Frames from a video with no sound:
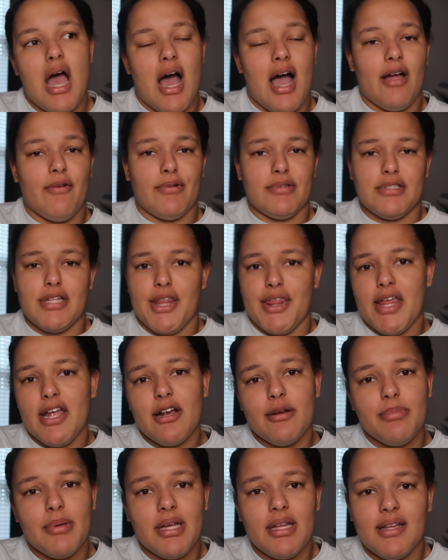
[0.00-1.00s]
I went to
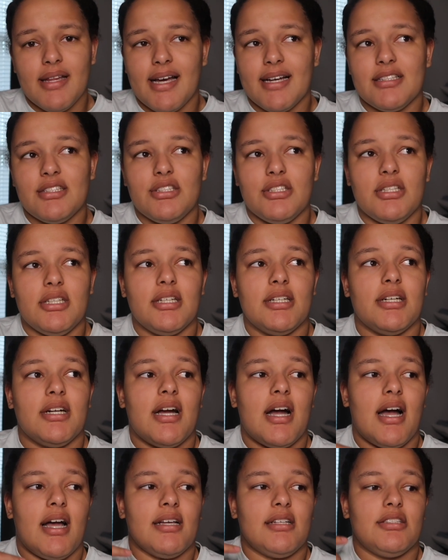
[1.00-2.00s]
therapy last year.
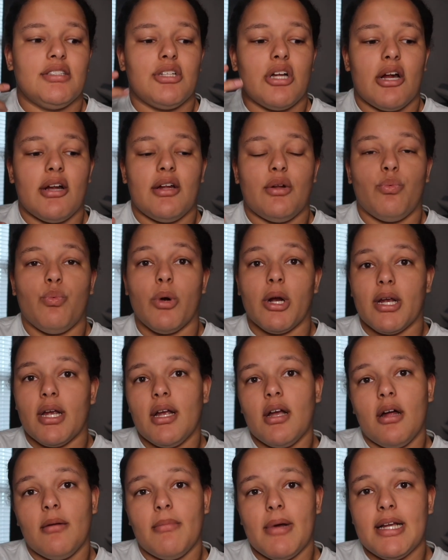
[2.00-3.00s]
I started
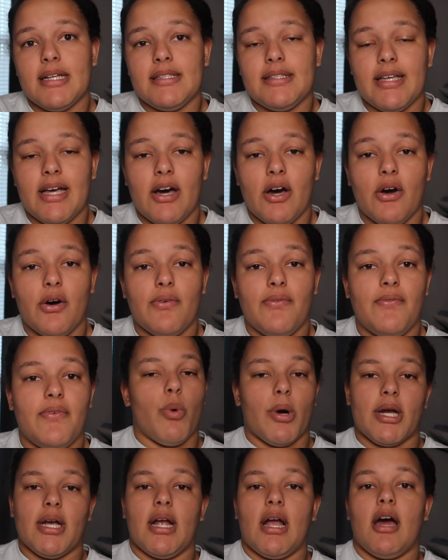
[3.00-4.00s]
working on myself,
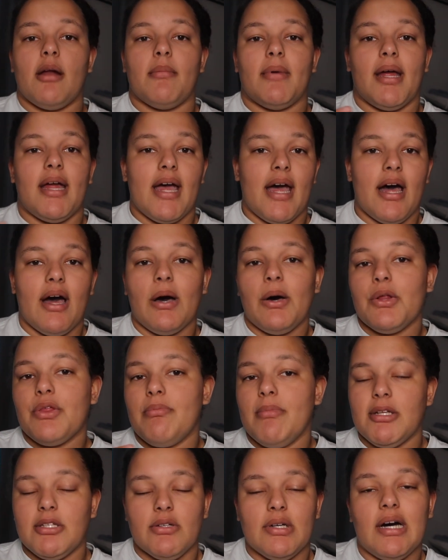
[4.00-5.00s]
working on my health,
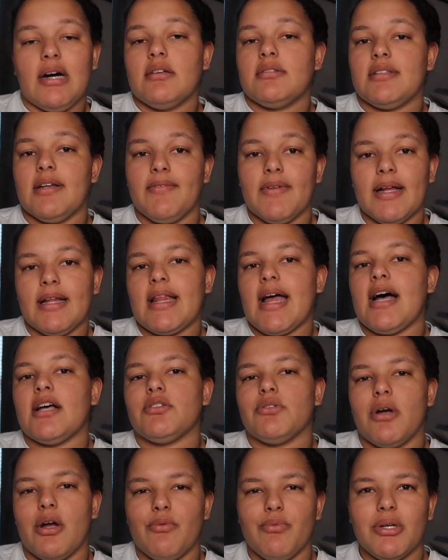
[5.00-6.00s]
mental health, stuff like that.
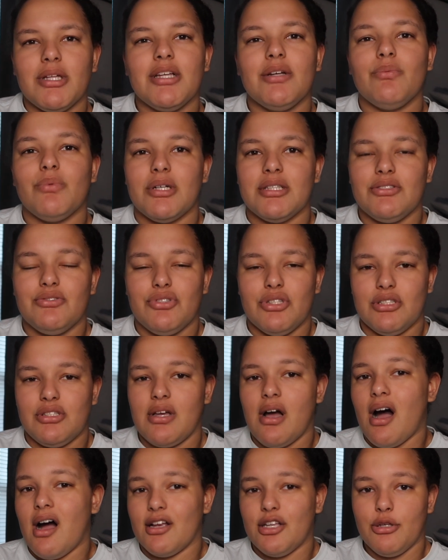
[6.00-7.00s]
So I really was just
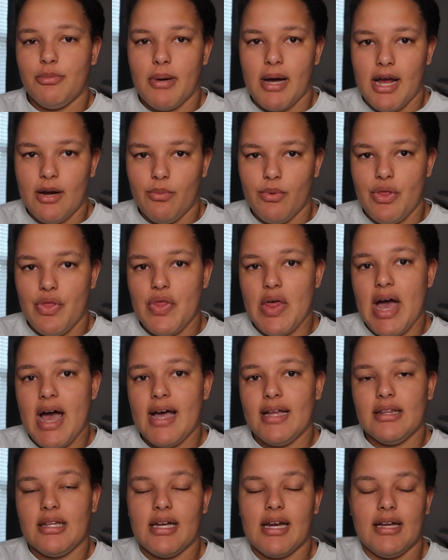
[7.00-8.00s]
occupied with
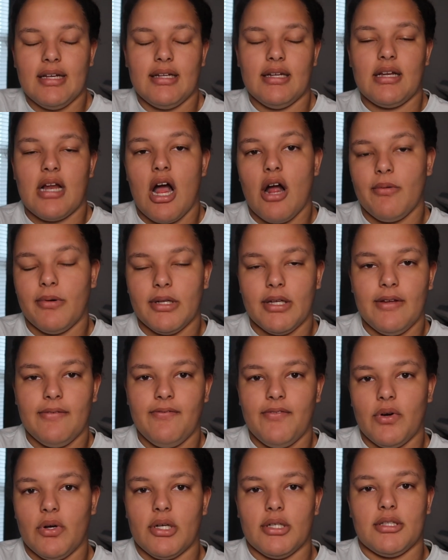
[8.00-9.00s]
that I did not really
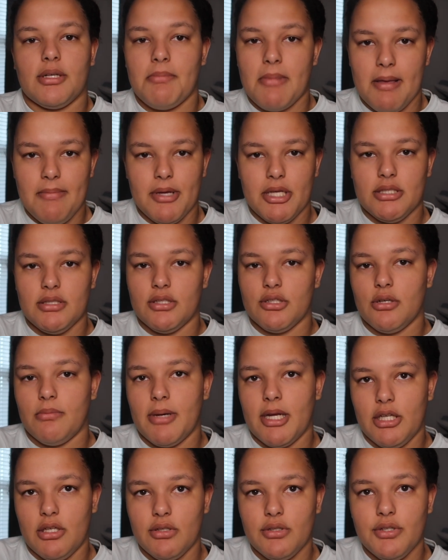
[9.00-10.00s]
focus on my business or
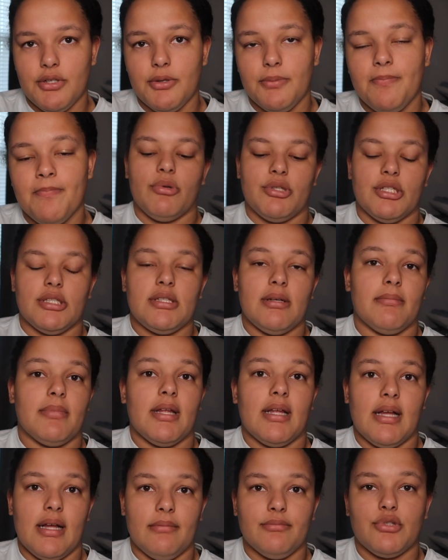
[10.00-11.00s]
my YouTube, which is
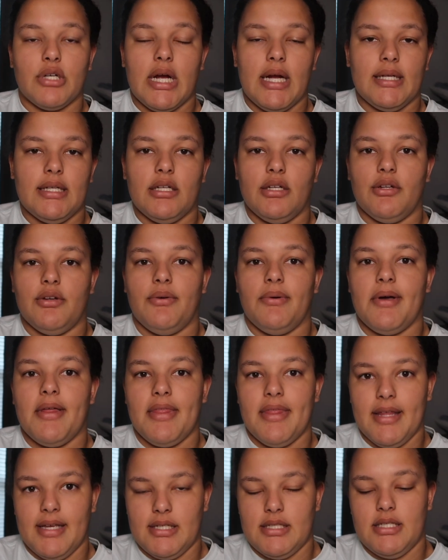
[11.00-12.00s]
something I'm trying to do
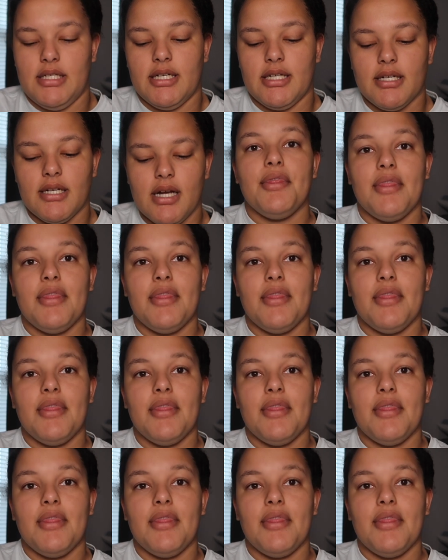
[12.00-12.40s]
this year.